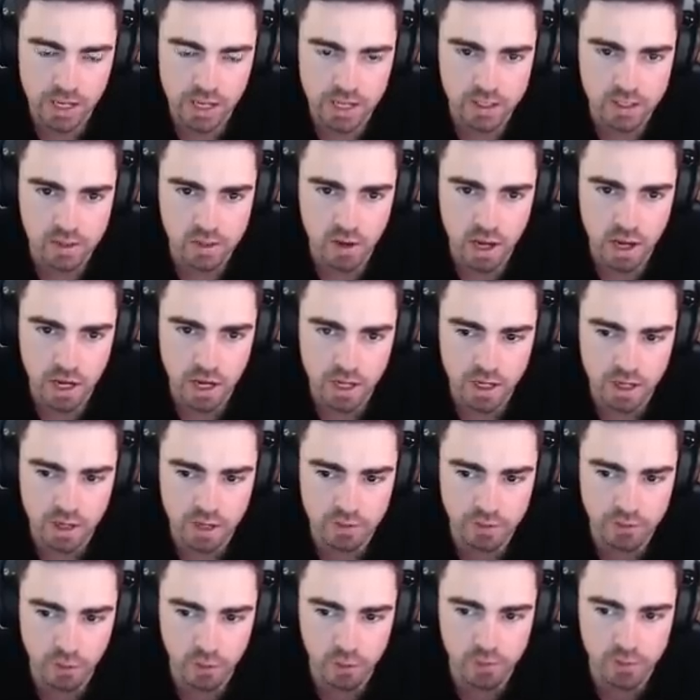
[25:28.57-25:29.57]
has the right idea.
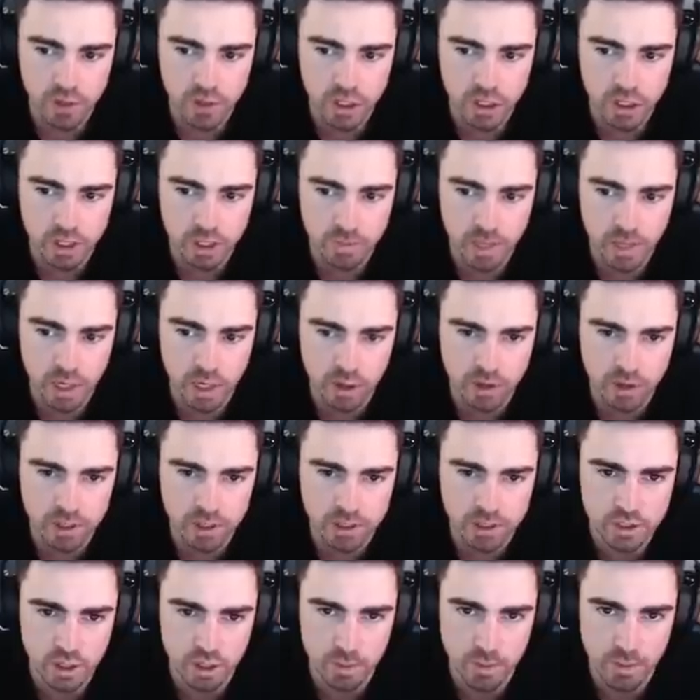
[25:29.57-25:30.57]
Full vision, but I don't think
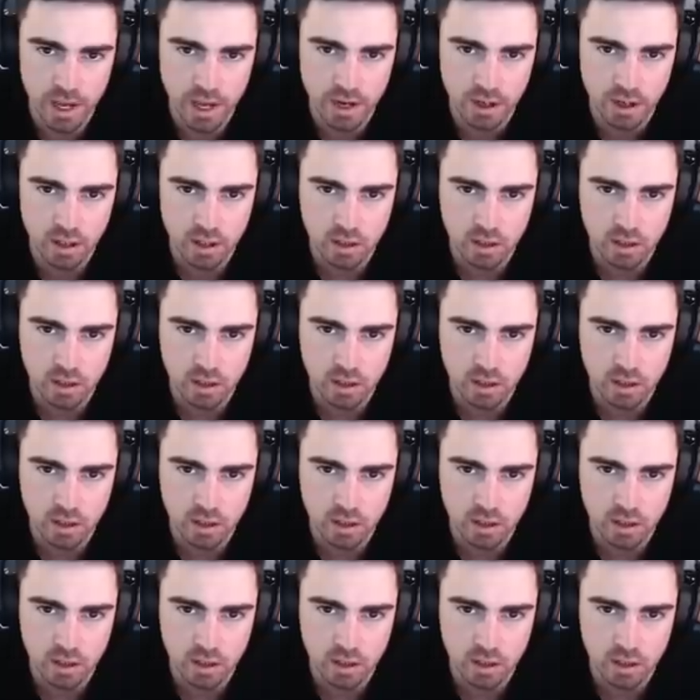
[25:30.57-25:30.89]
it's going to matter.